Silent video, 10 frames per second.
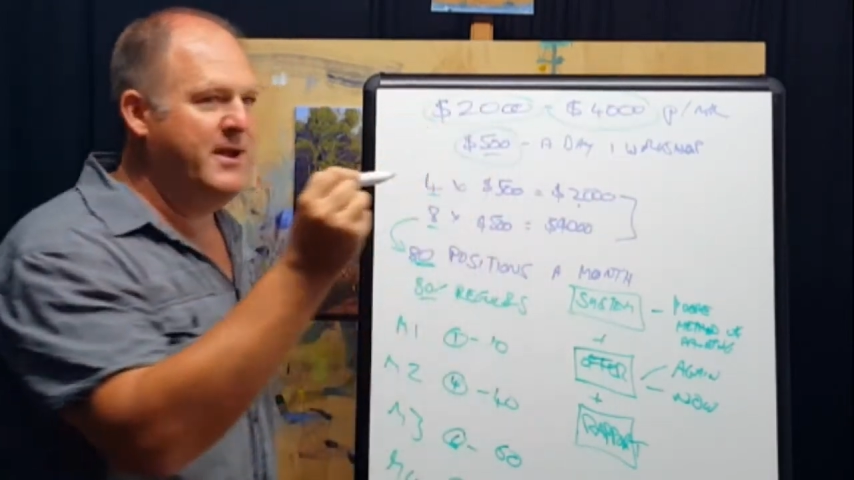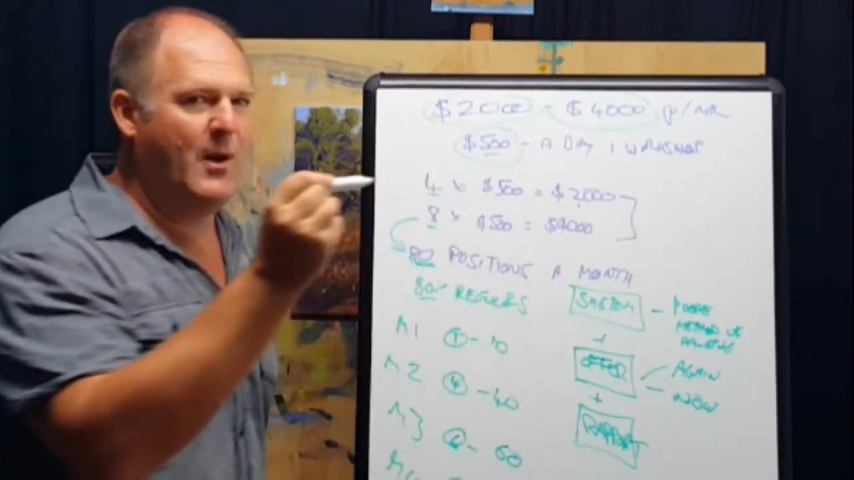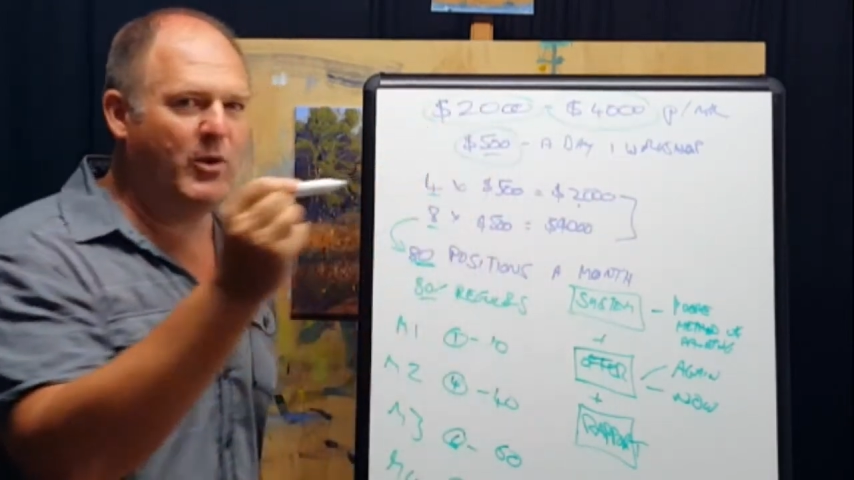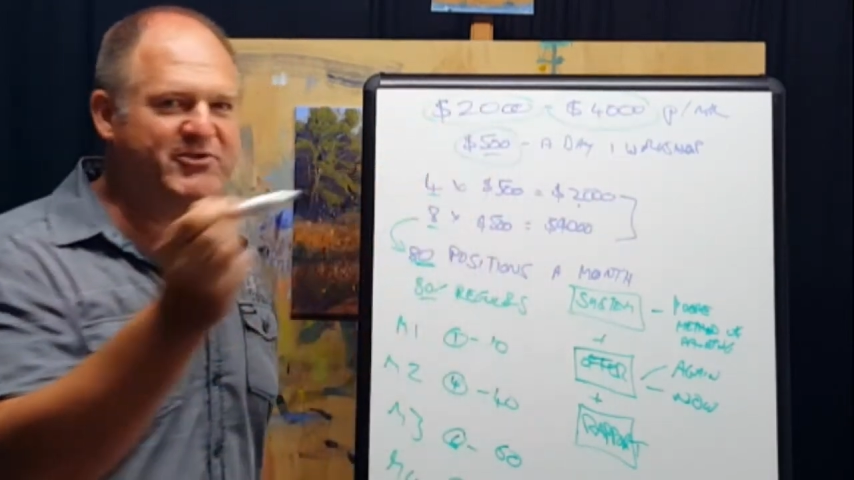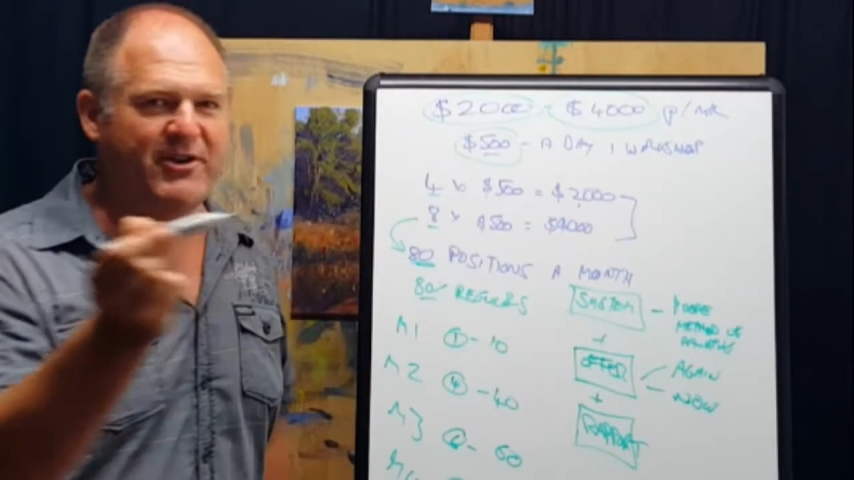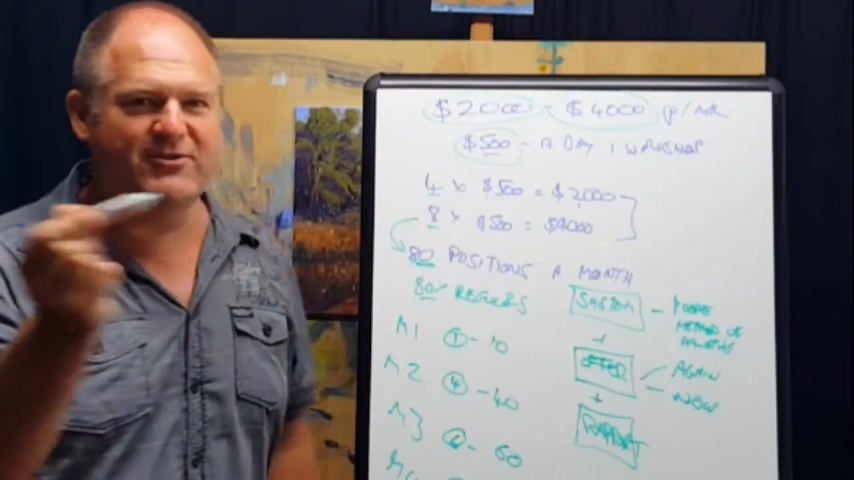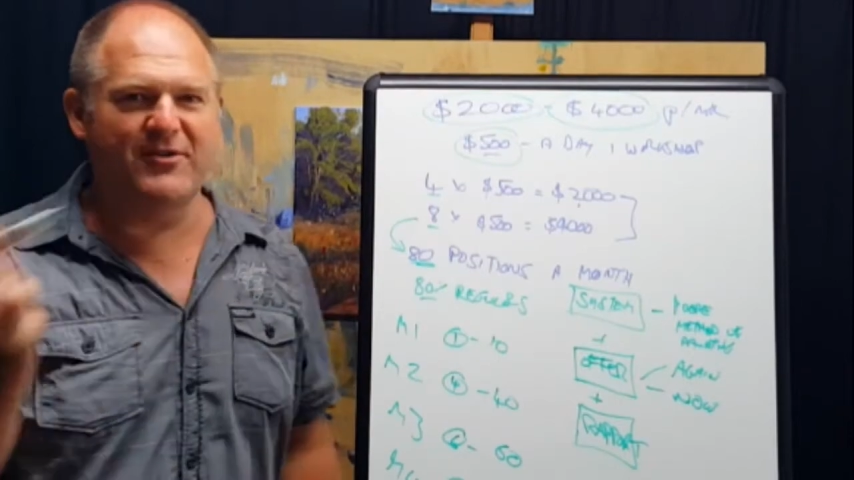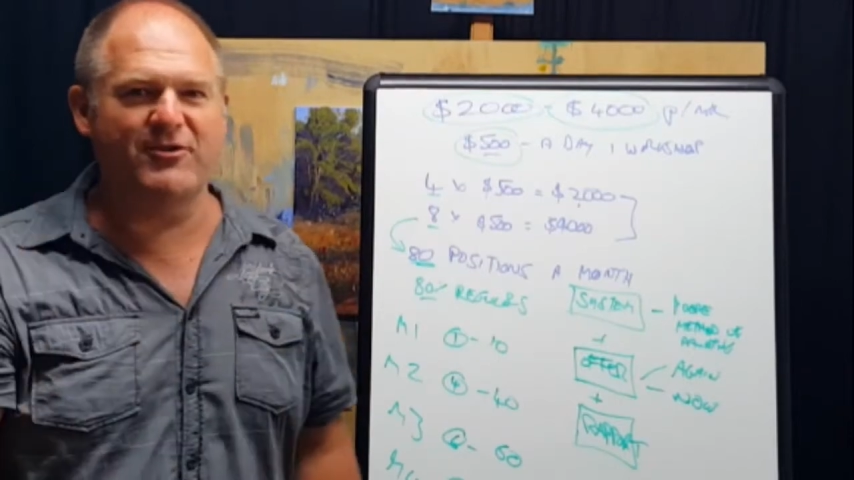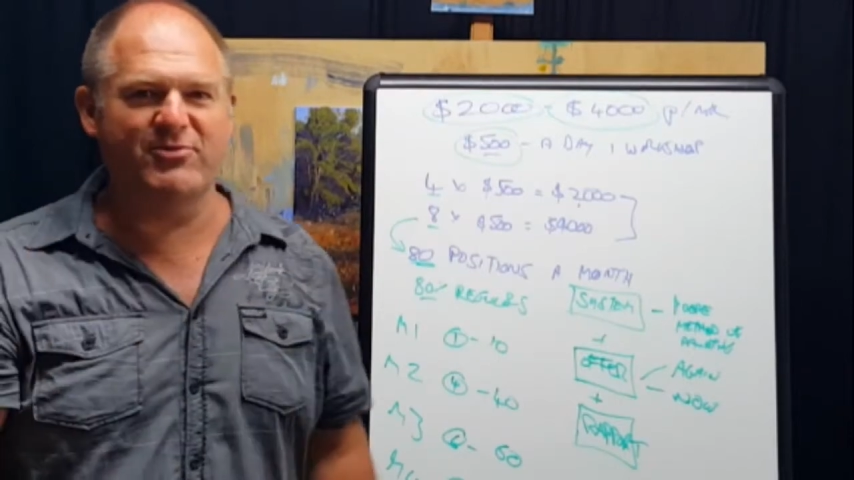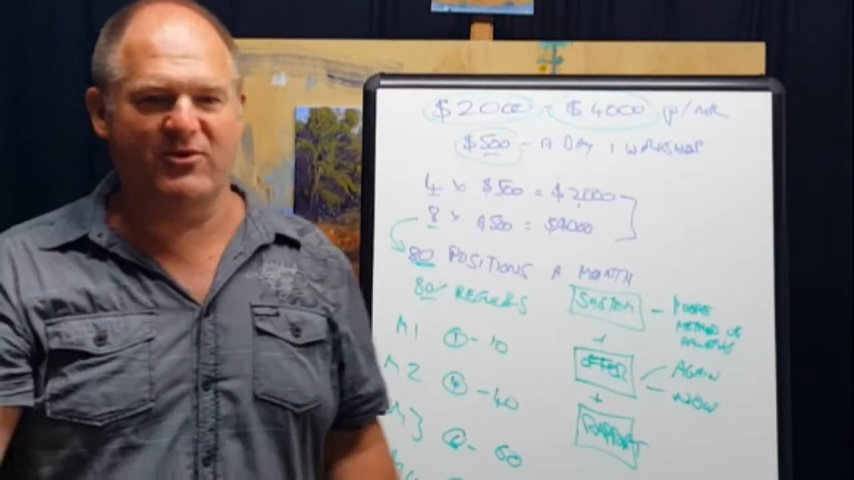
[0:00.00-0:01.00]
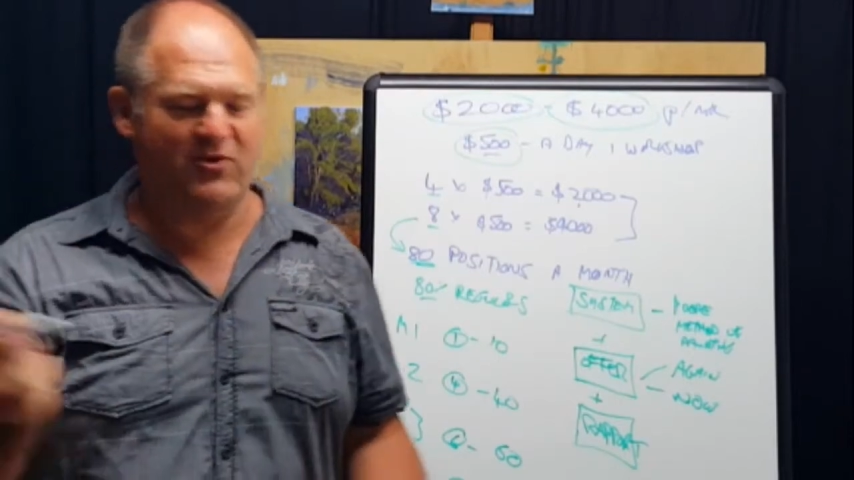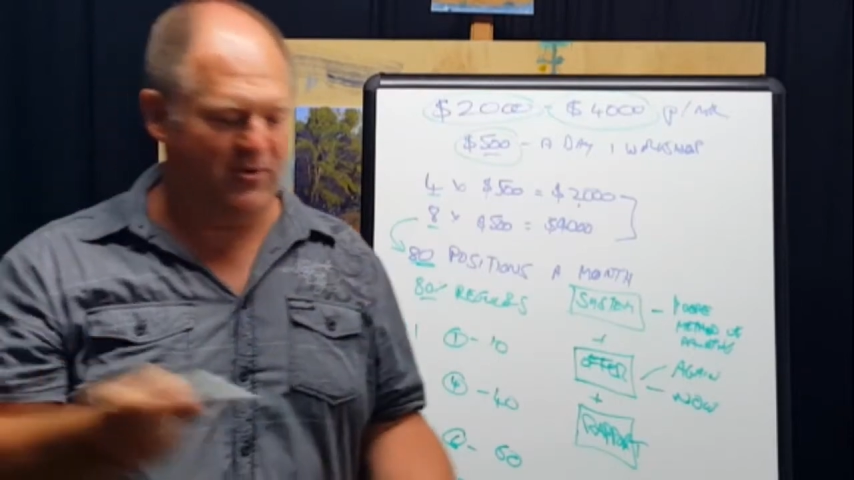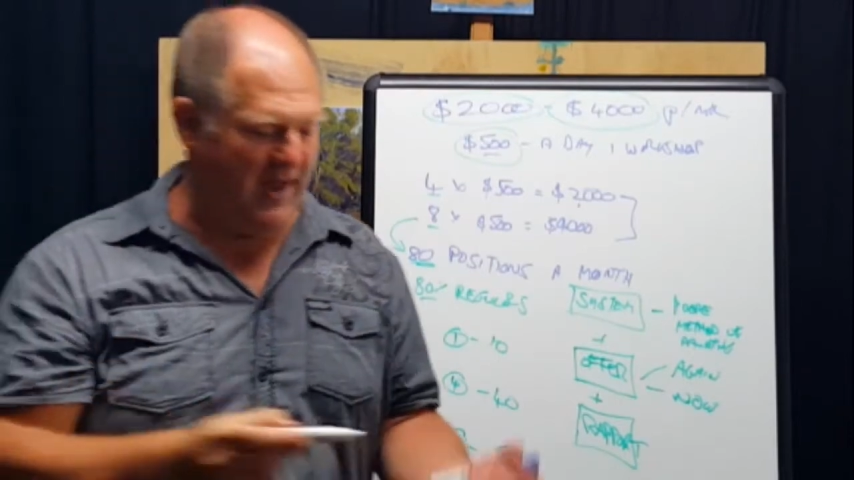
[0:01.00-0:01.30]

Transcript: You know, what sort of difference would two